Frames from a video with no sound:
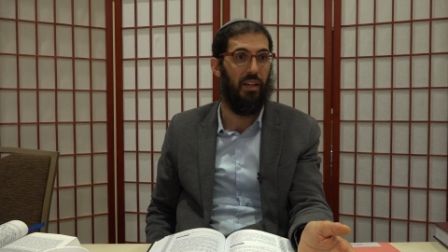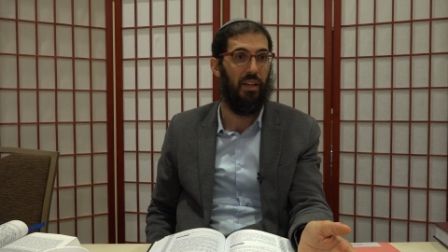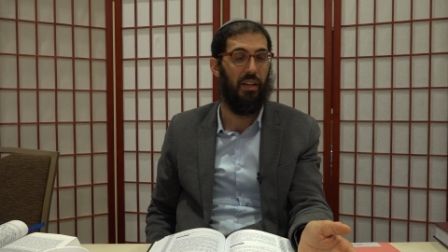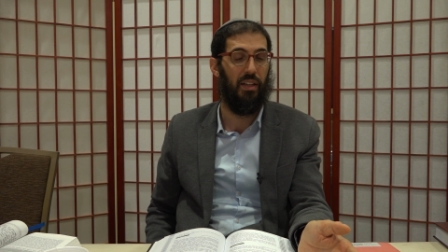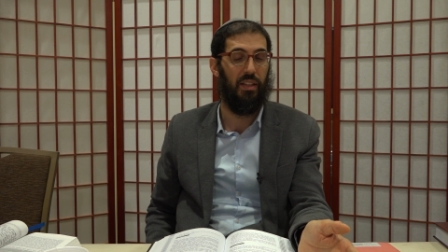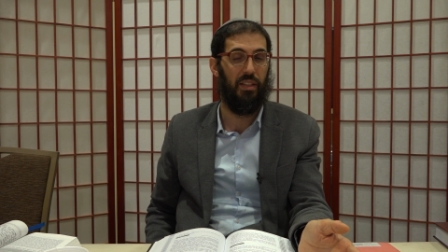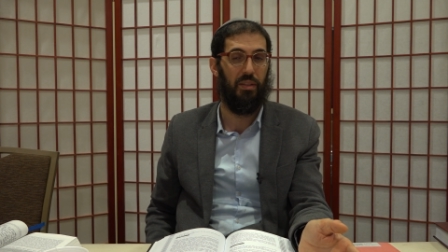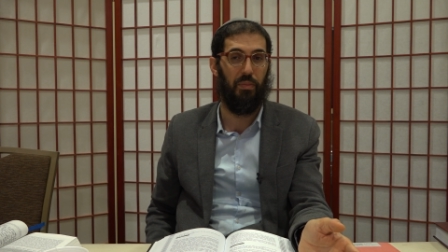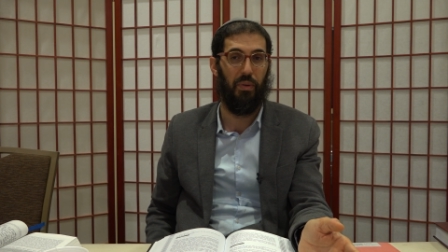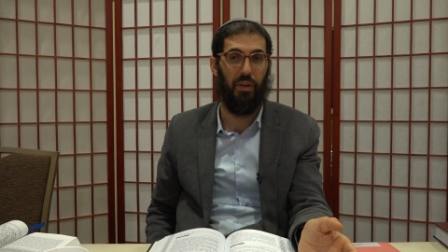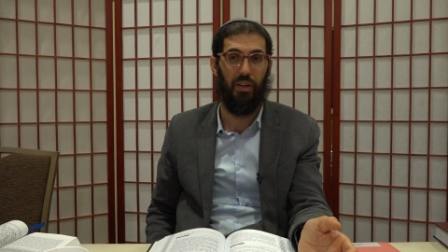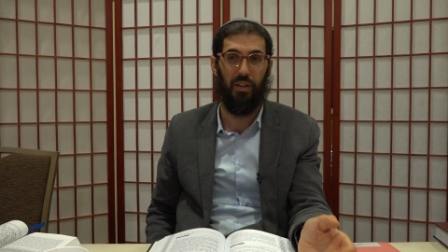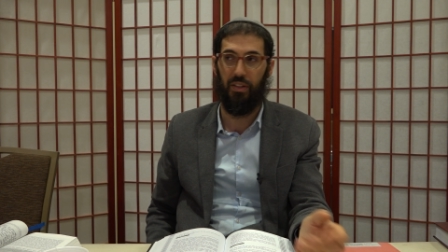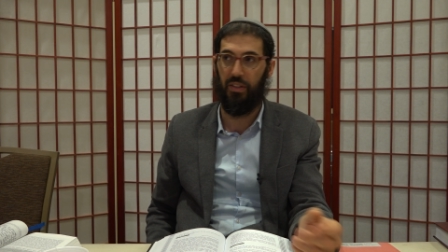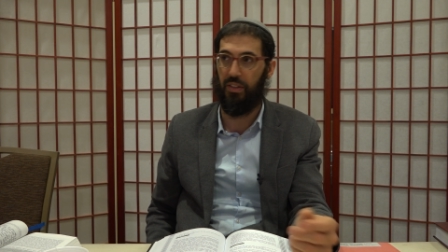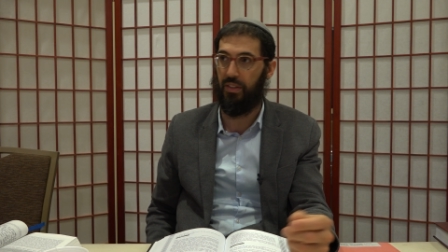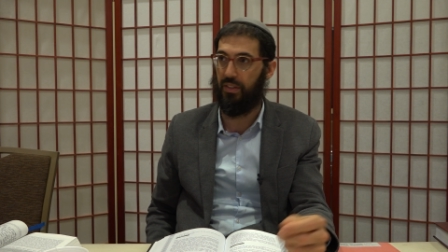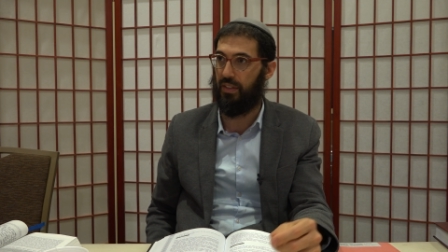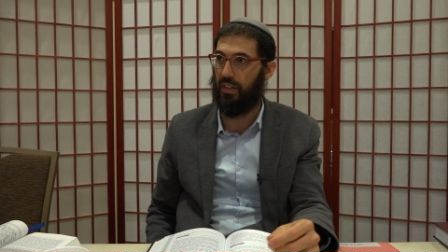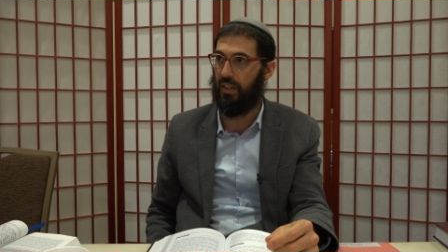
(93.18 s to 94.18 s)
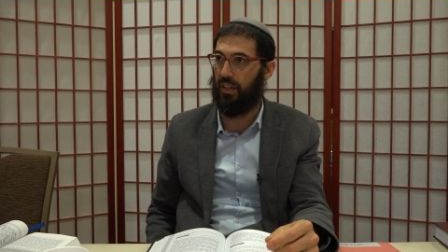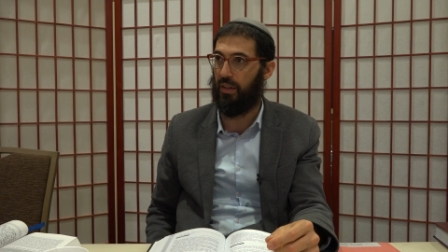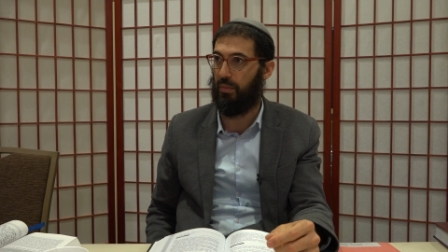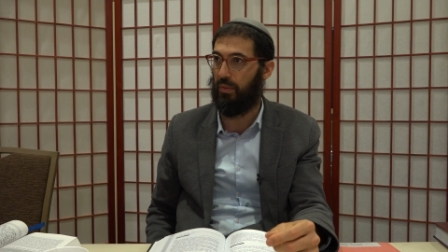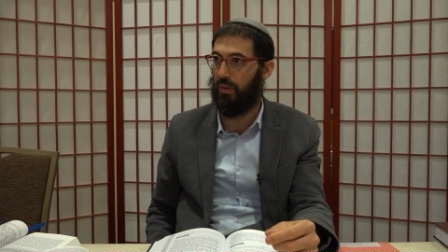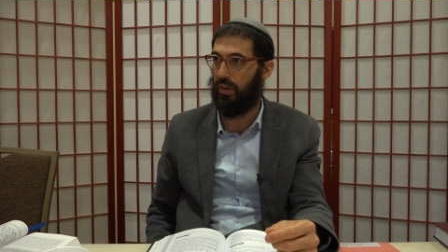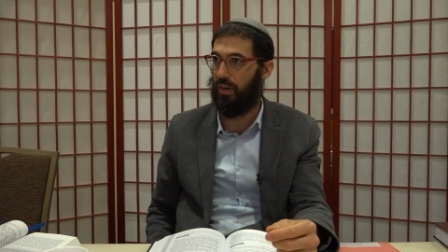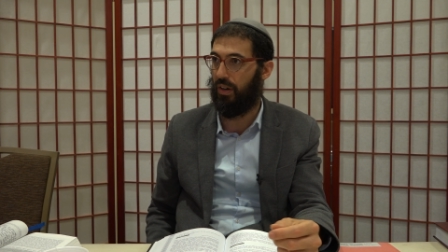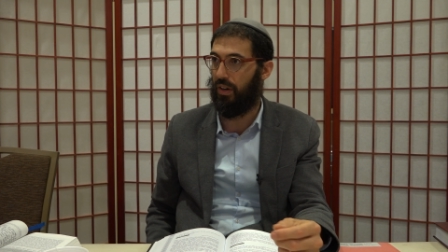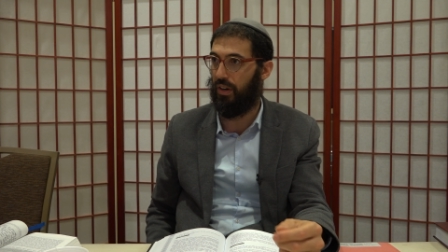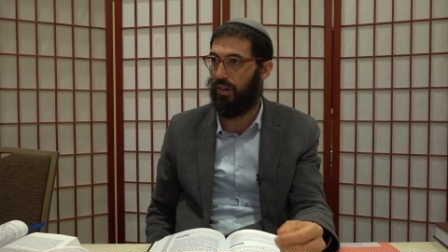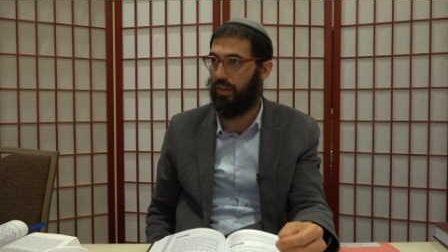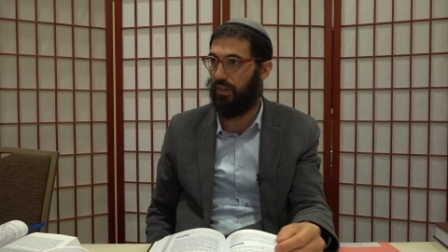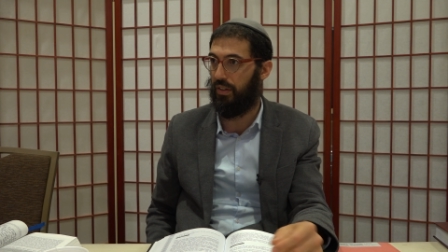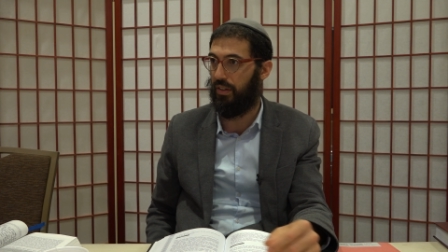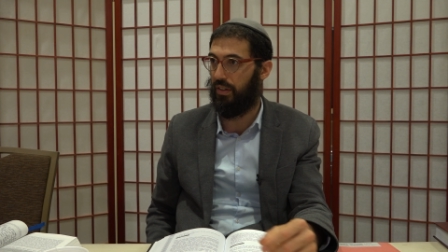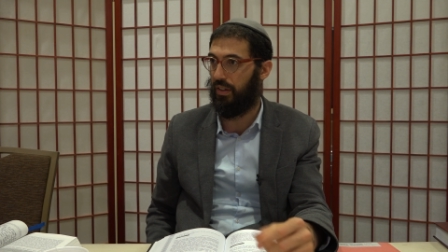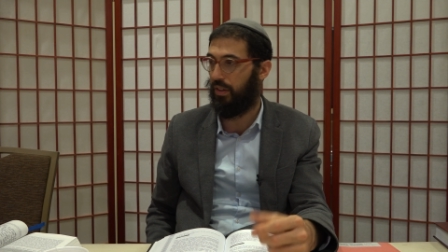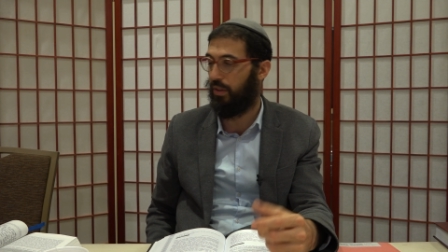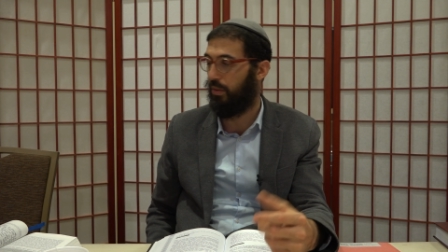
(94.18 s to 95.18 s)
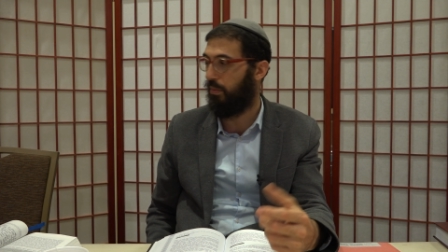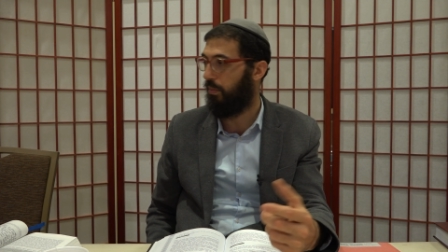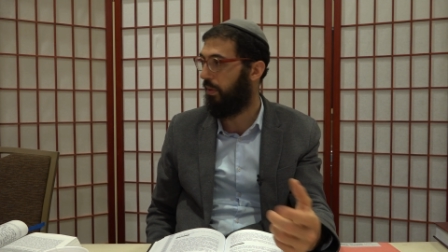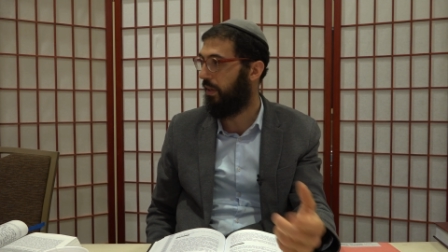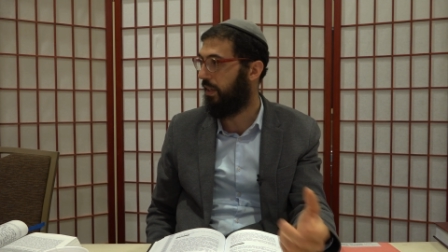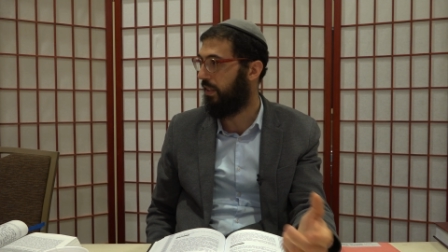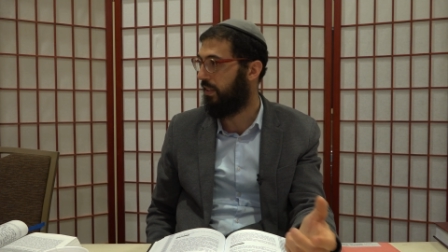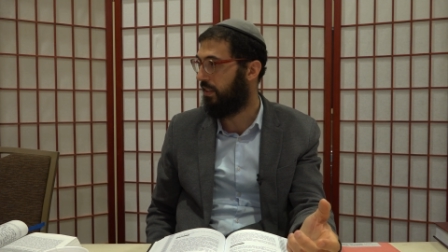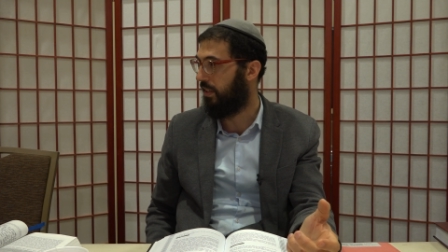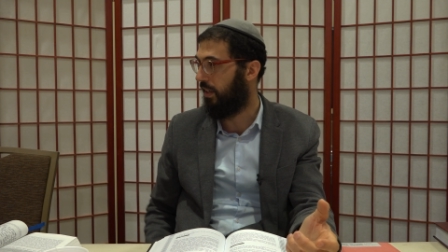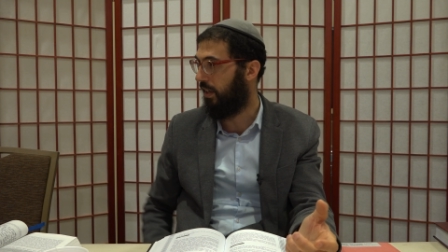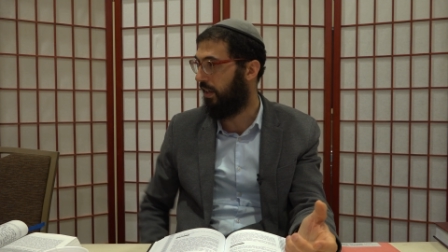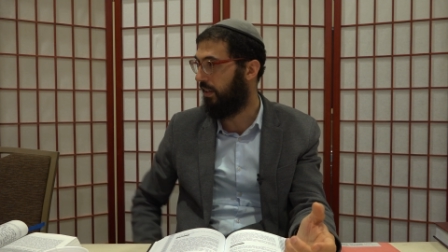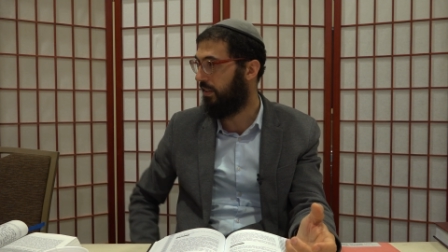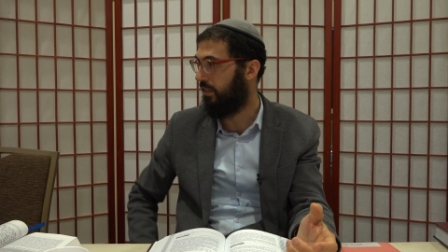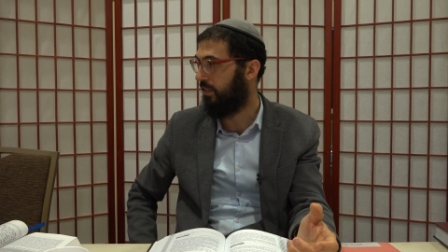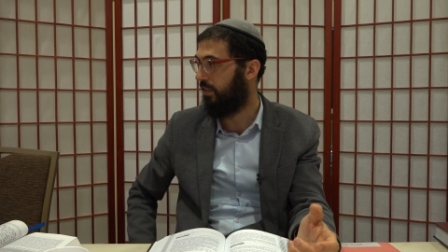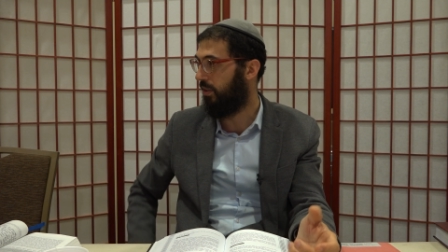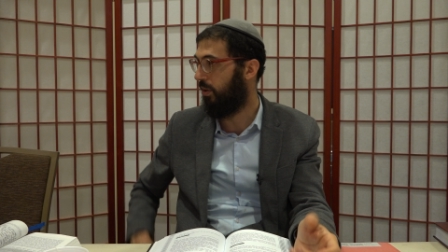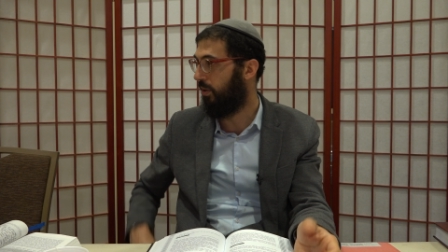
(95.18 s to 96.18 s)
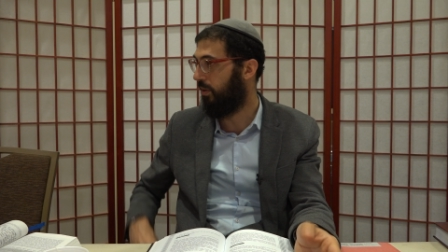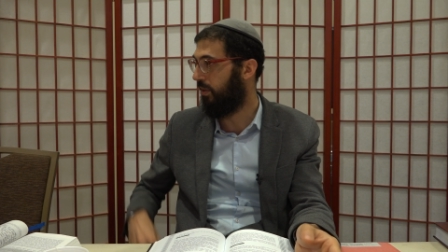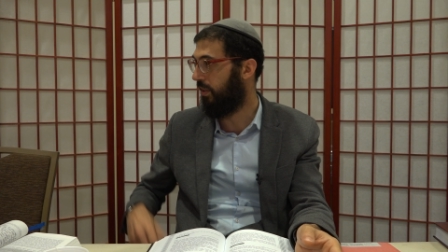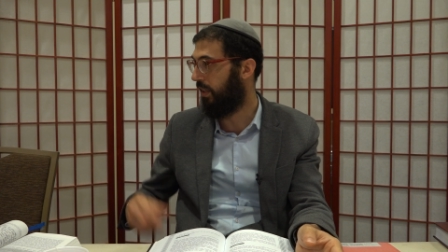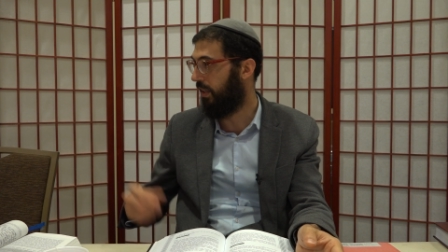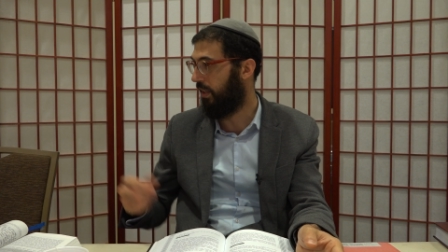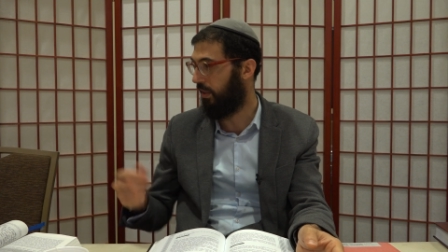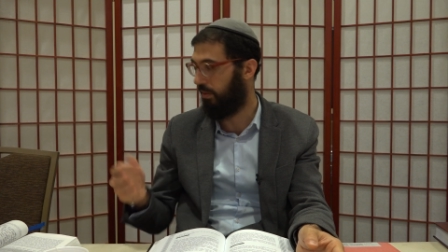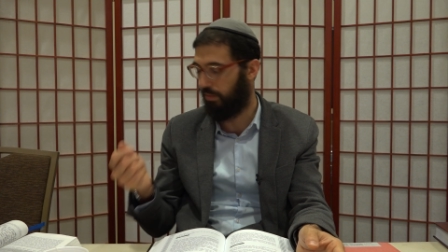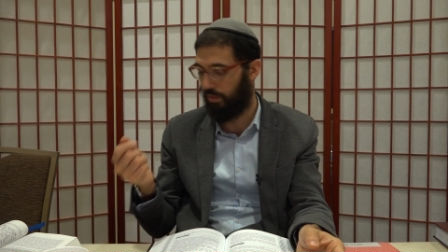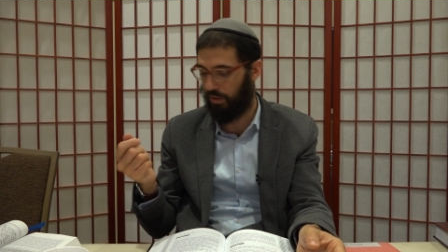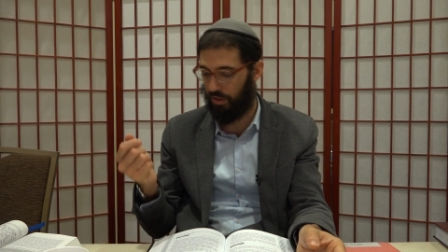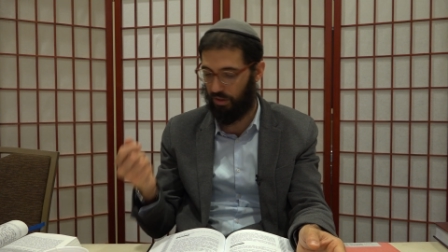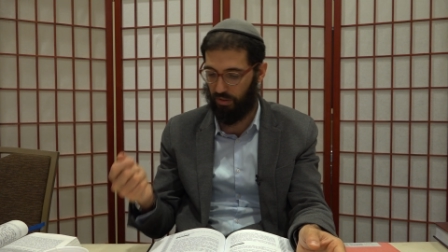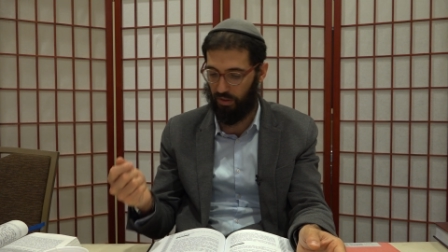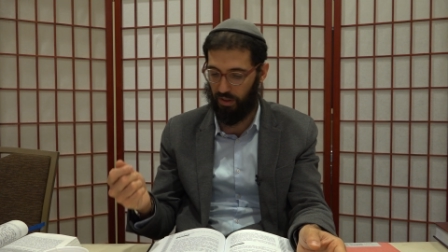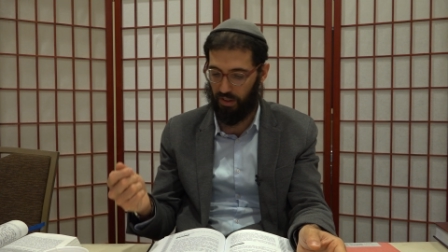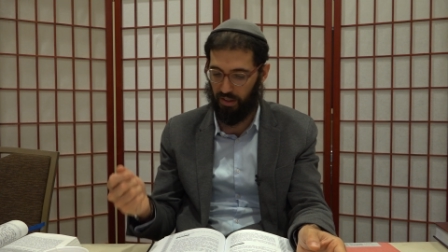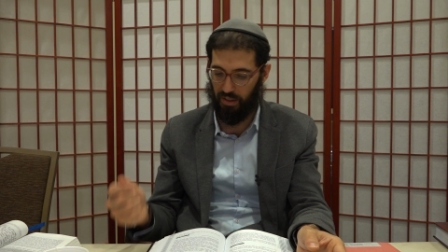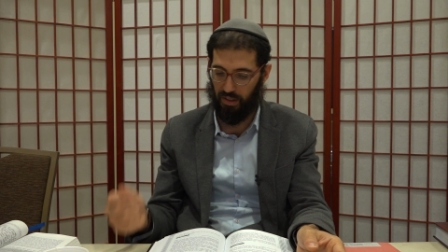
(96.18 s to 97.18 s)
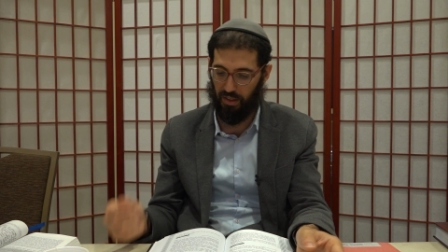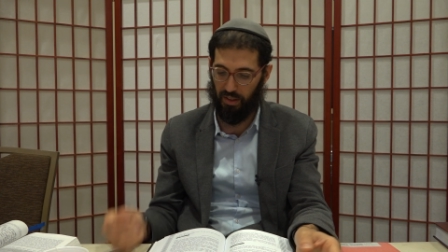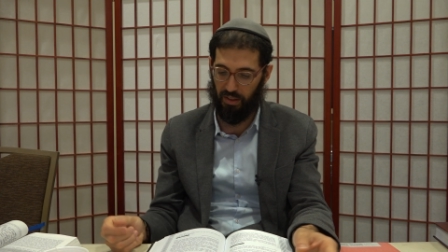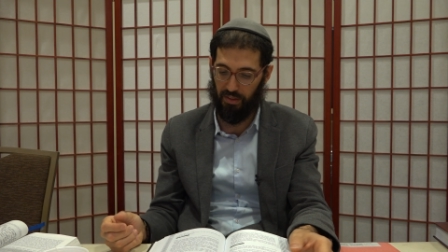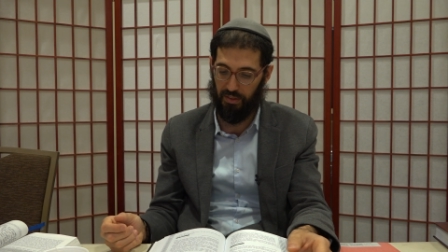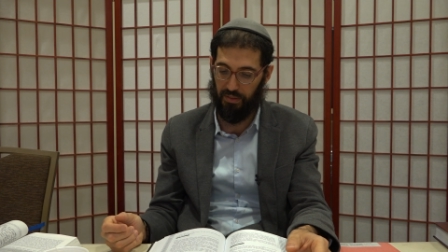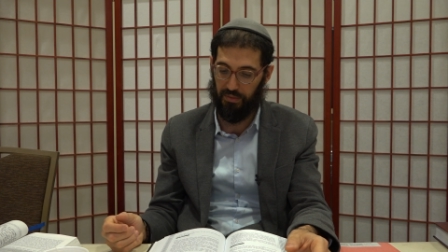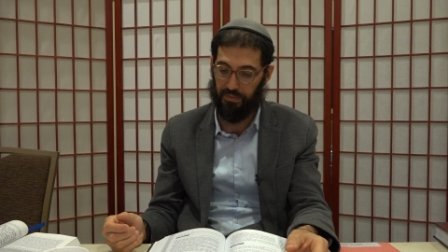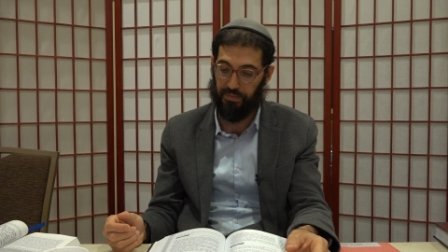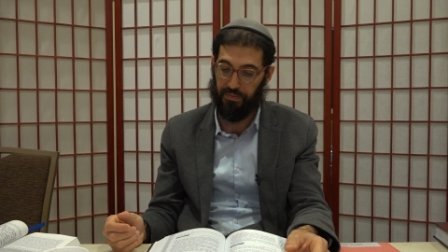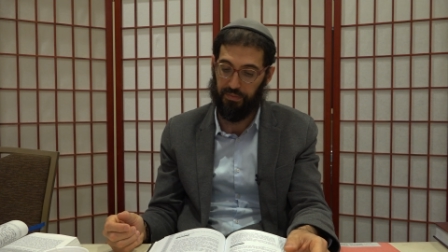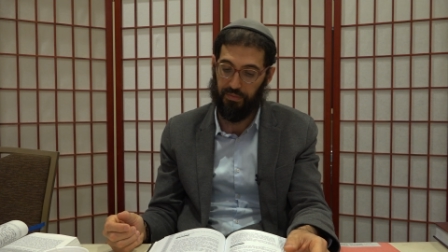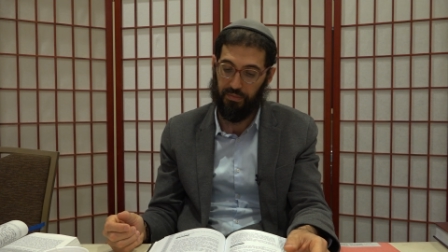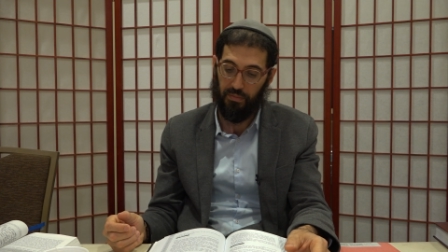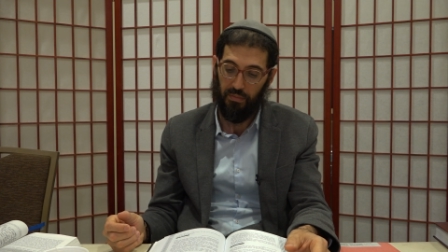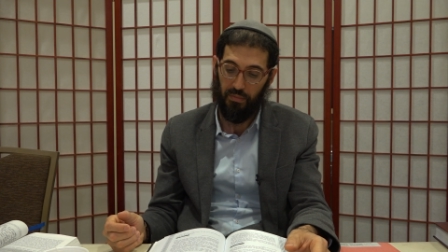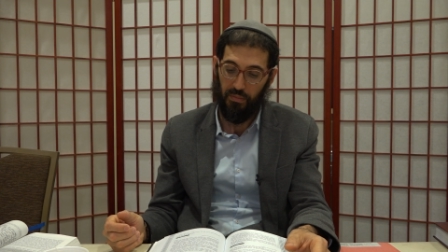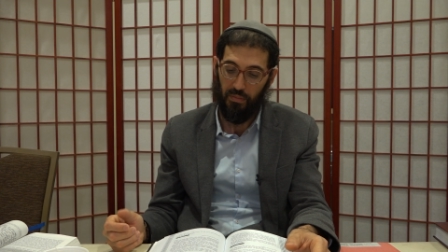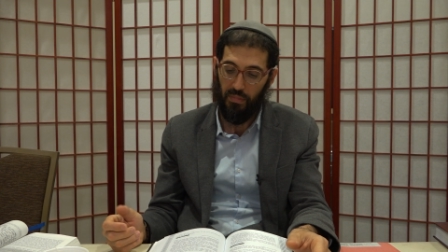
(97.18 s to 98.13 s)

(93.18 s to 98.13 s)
it's better to say a bracha on a complete slice, holding it with your right hand. Mm-hmm.